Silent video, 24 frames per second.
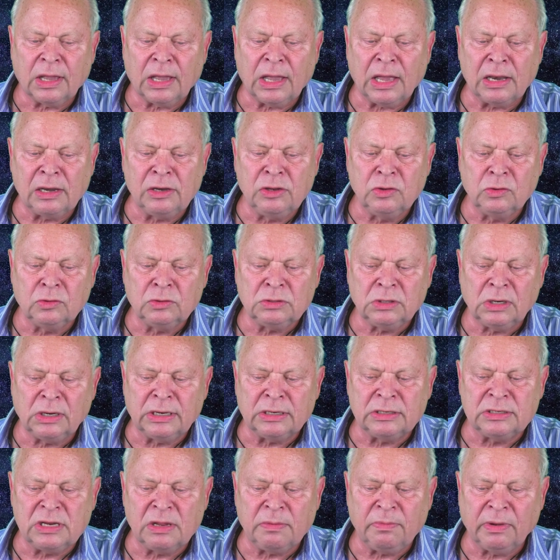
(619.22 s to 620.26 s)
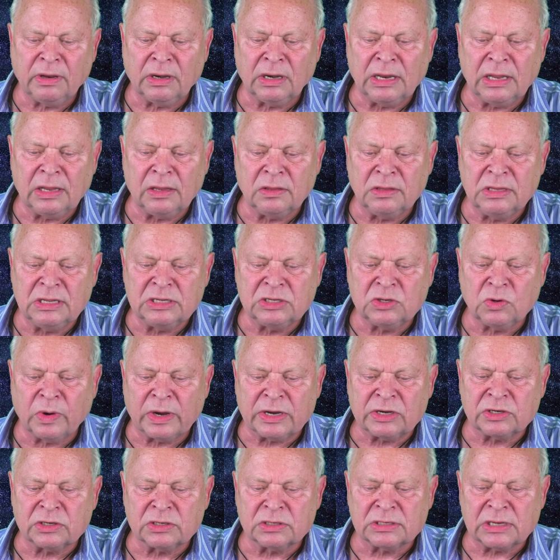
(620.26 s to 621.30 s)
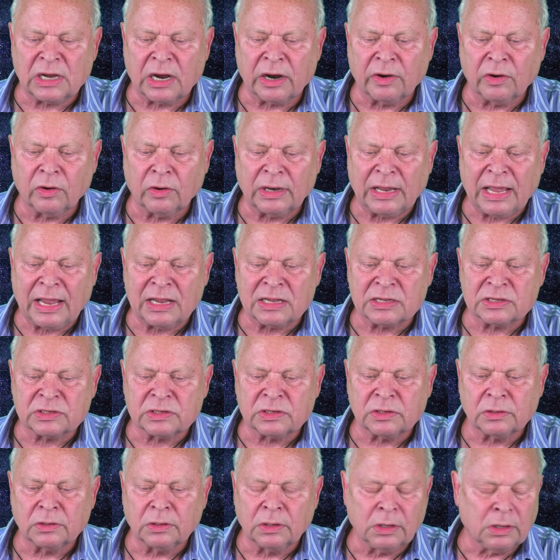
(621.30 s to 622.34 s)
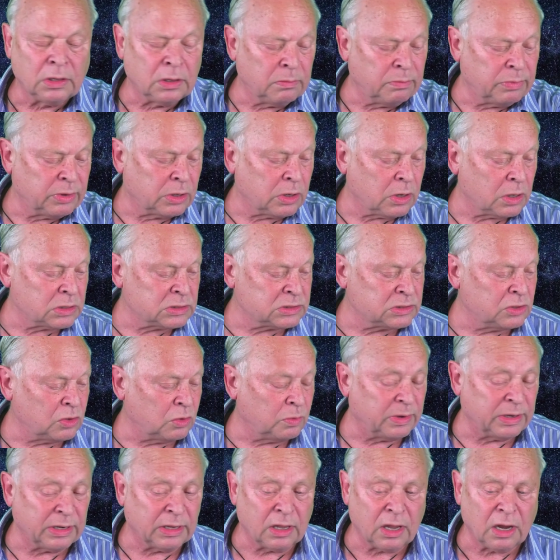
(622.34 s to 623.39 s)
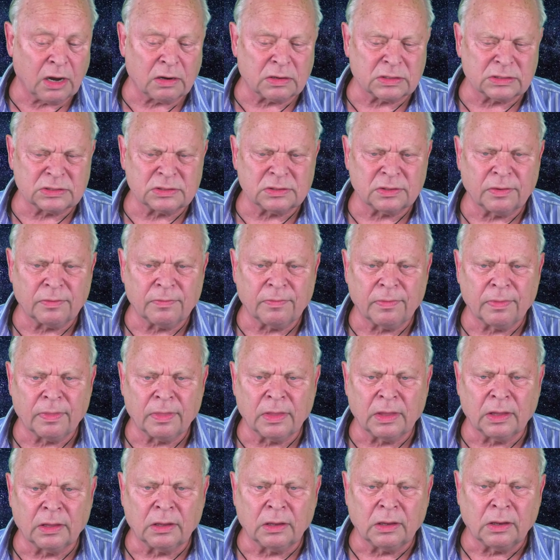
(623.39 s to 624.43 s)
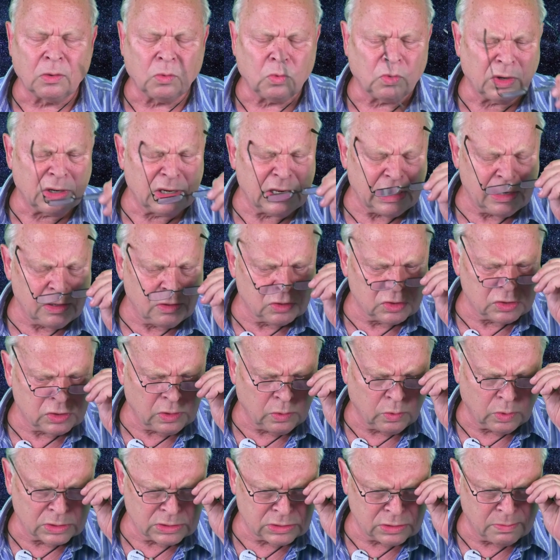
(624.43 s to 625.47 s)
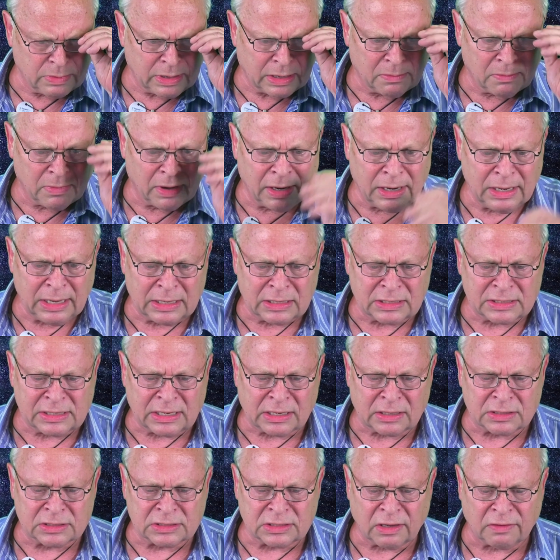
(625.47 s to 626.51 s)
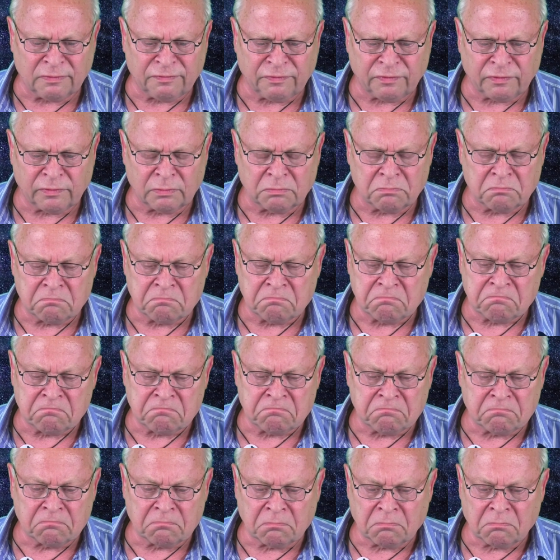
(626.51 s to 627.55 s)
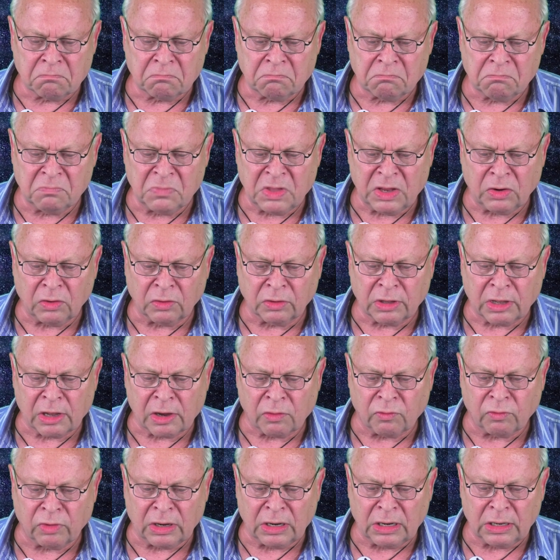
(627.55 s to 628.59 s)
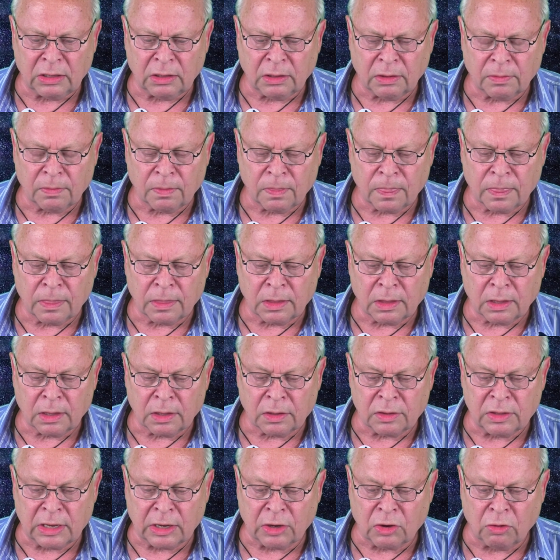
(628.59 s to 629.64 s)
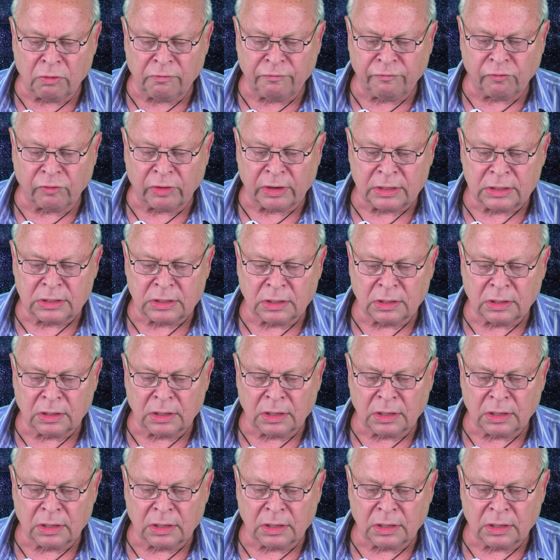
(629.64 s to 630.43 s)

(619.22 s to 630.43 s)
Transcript: And usually, typically, these questions are not asked because nobody cares. When the industry wants to make money and sell stuff, they don't care really. They go for it.